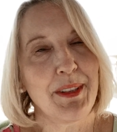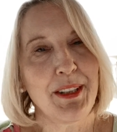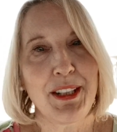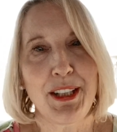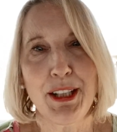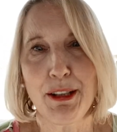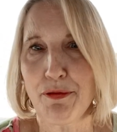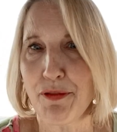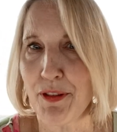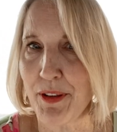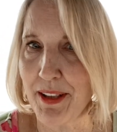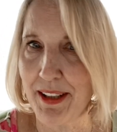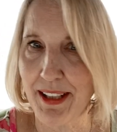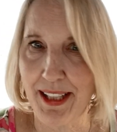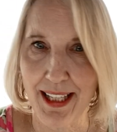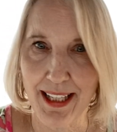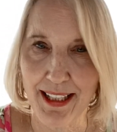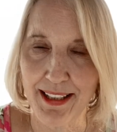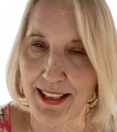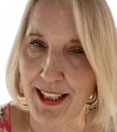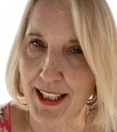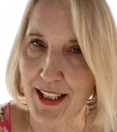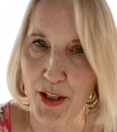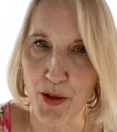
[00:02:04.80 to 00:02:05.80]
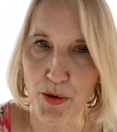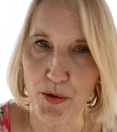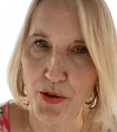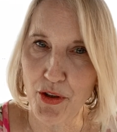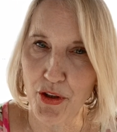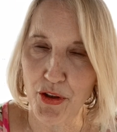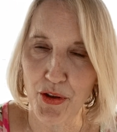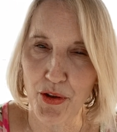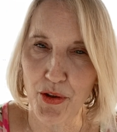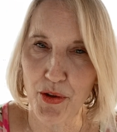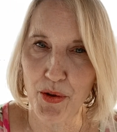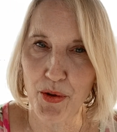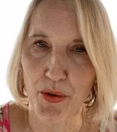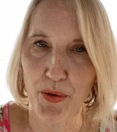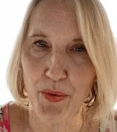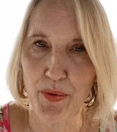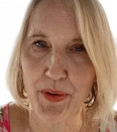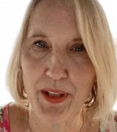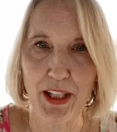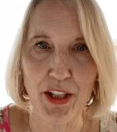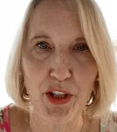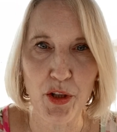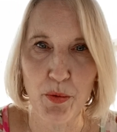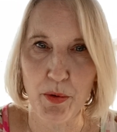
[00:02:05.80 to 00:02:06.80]
different things that you do
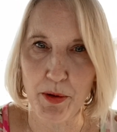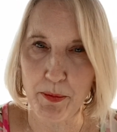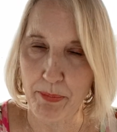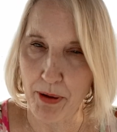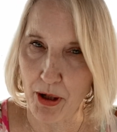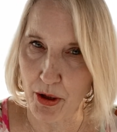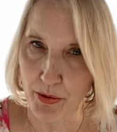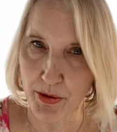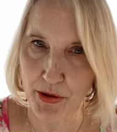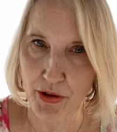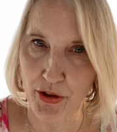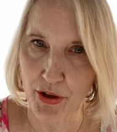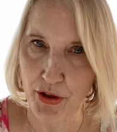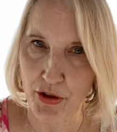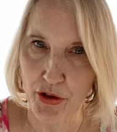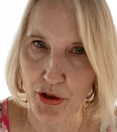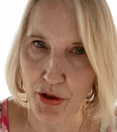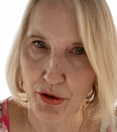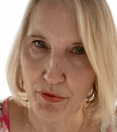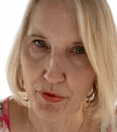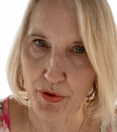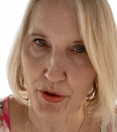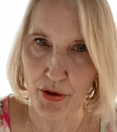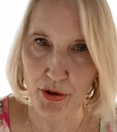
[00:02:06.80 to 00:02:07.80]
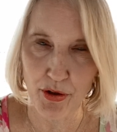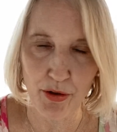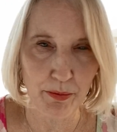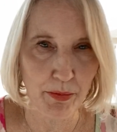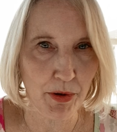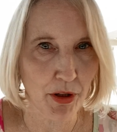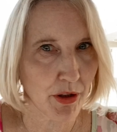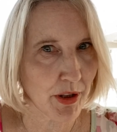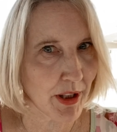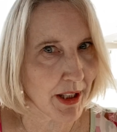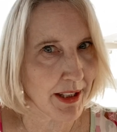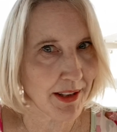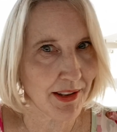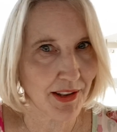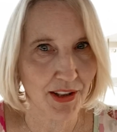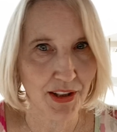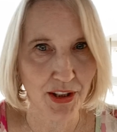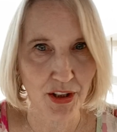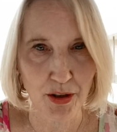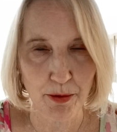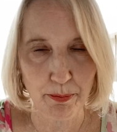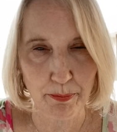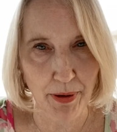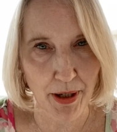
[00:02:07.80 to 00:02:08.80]
that you would post in your room, you can
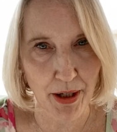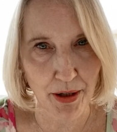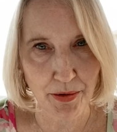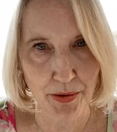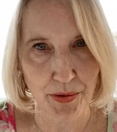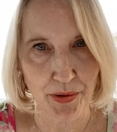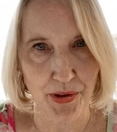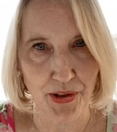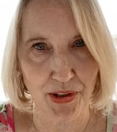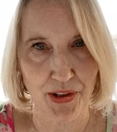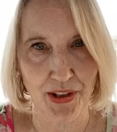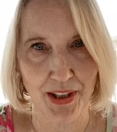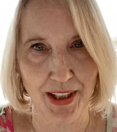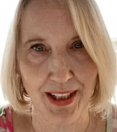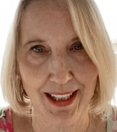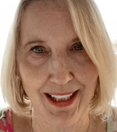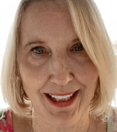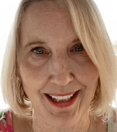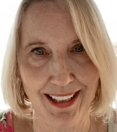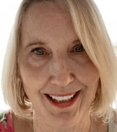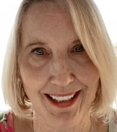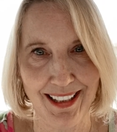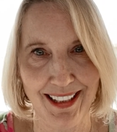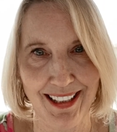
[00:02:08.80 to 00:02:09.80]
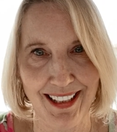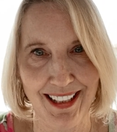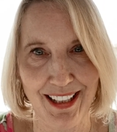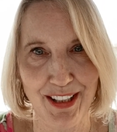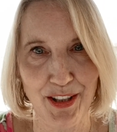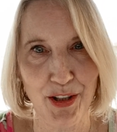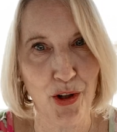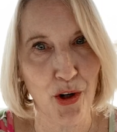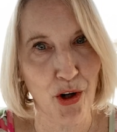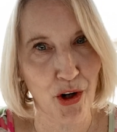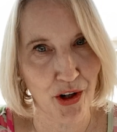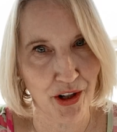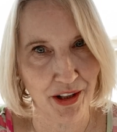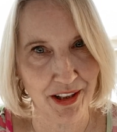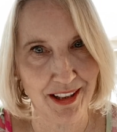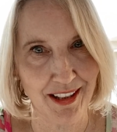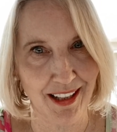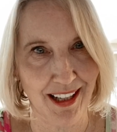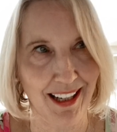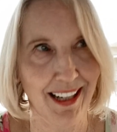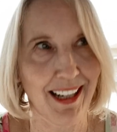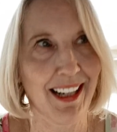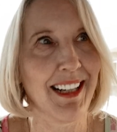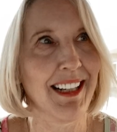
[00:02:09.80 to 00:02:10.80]
still post in your
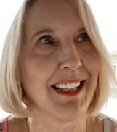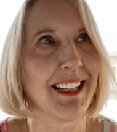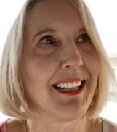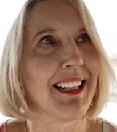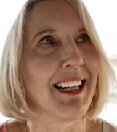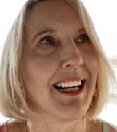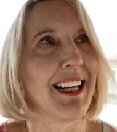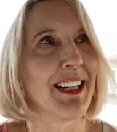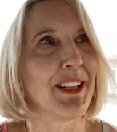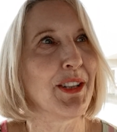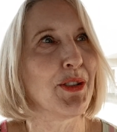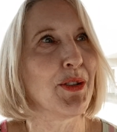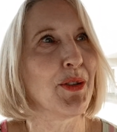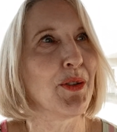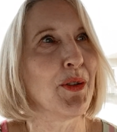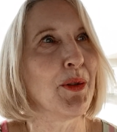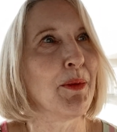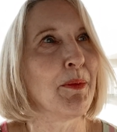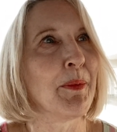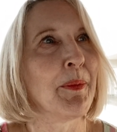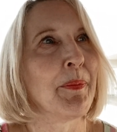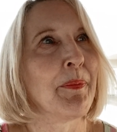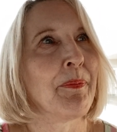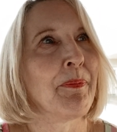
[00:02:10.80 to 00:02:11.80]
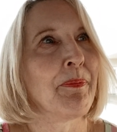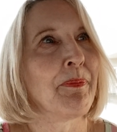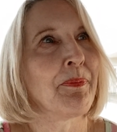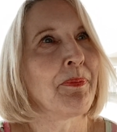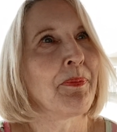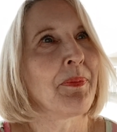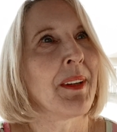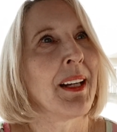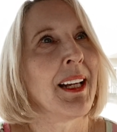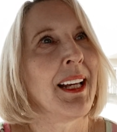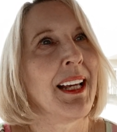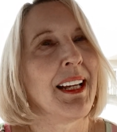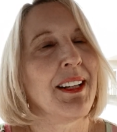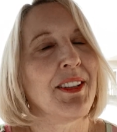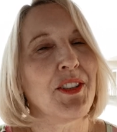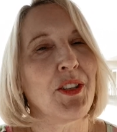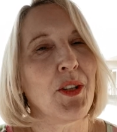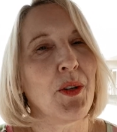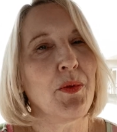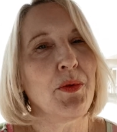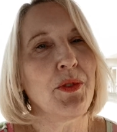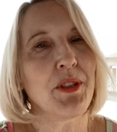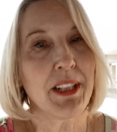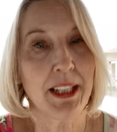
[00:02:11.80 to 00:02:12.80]
online classroom.
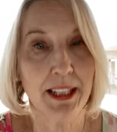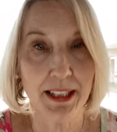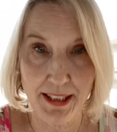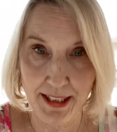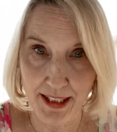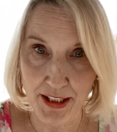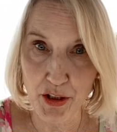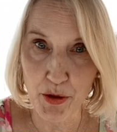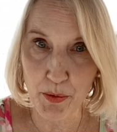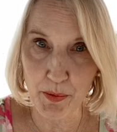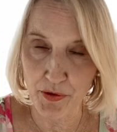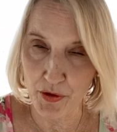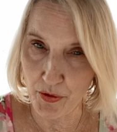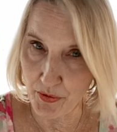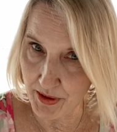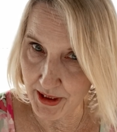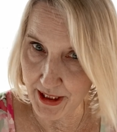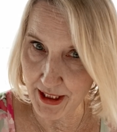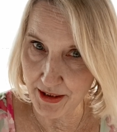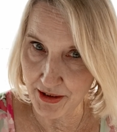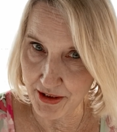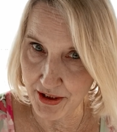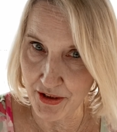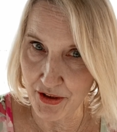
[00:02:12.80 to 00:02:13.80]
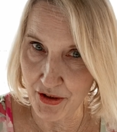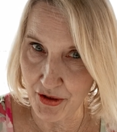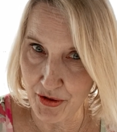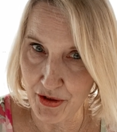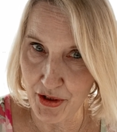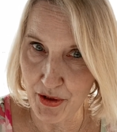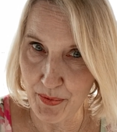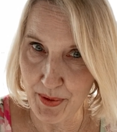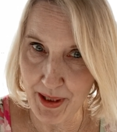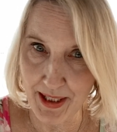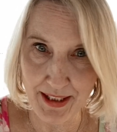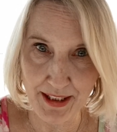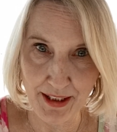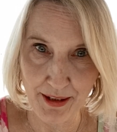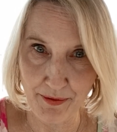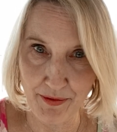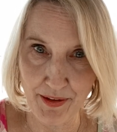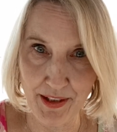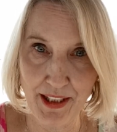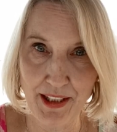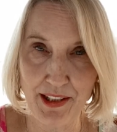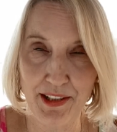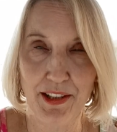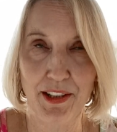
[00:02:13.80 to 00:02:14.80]
So continue with those get to know you
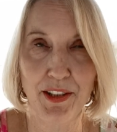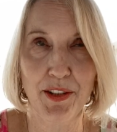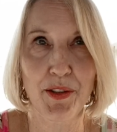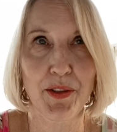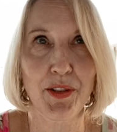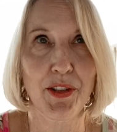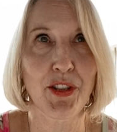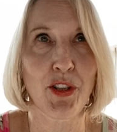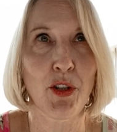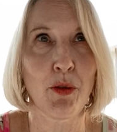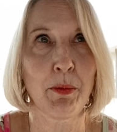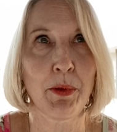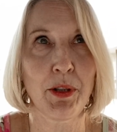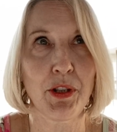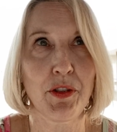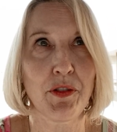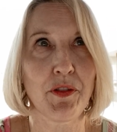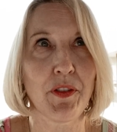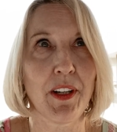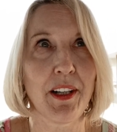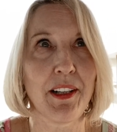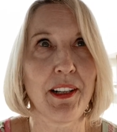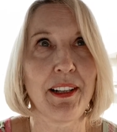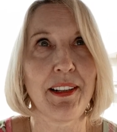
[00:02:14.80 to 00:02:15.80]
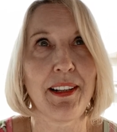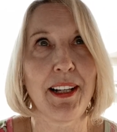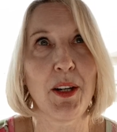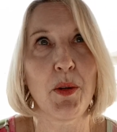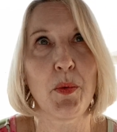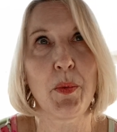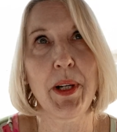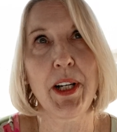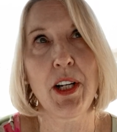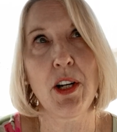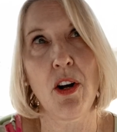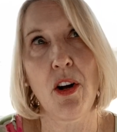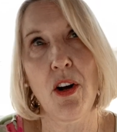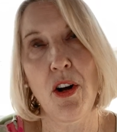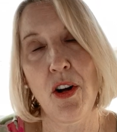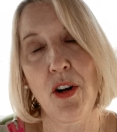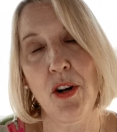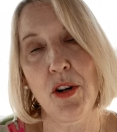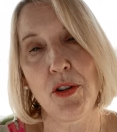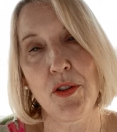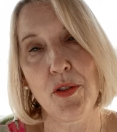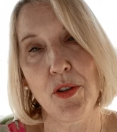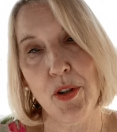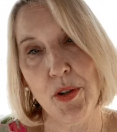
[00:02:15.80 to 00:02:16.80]
activities that are so much fun and that we
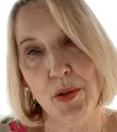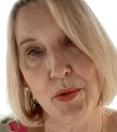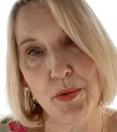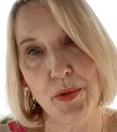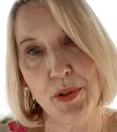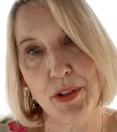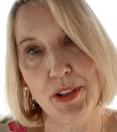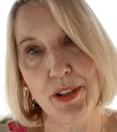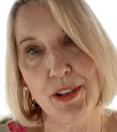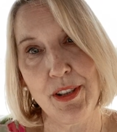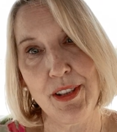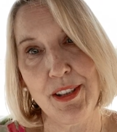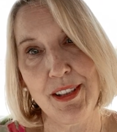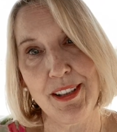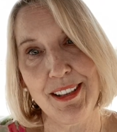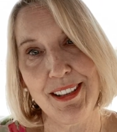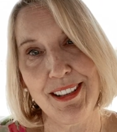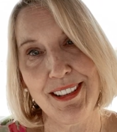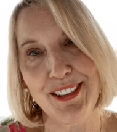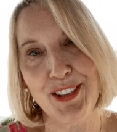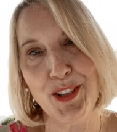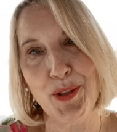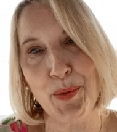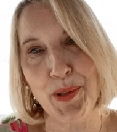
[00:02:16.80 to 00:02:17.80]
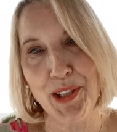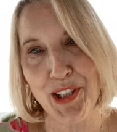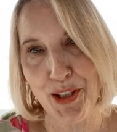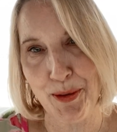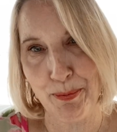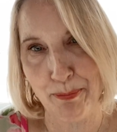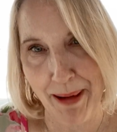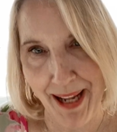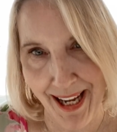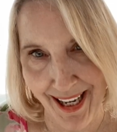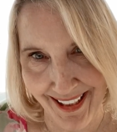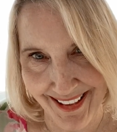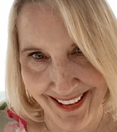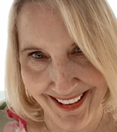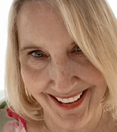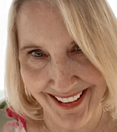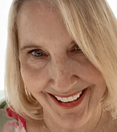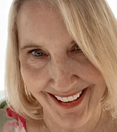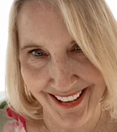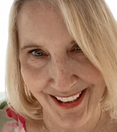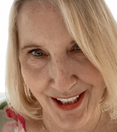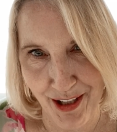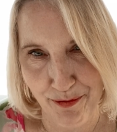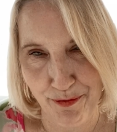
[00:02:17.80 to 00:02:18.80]
all grow to expect
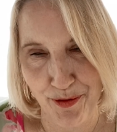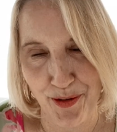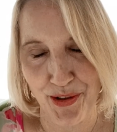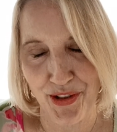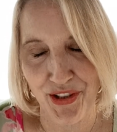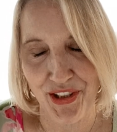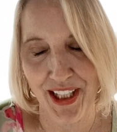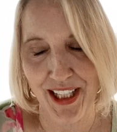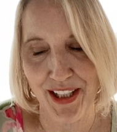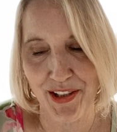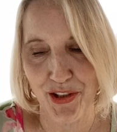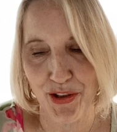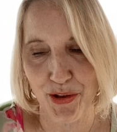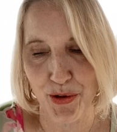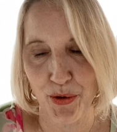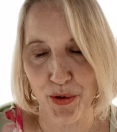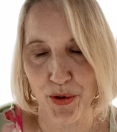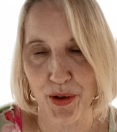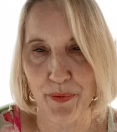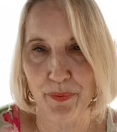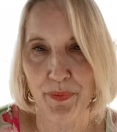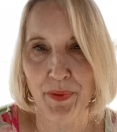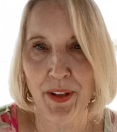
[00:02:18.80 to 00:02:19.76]
in our first day of school.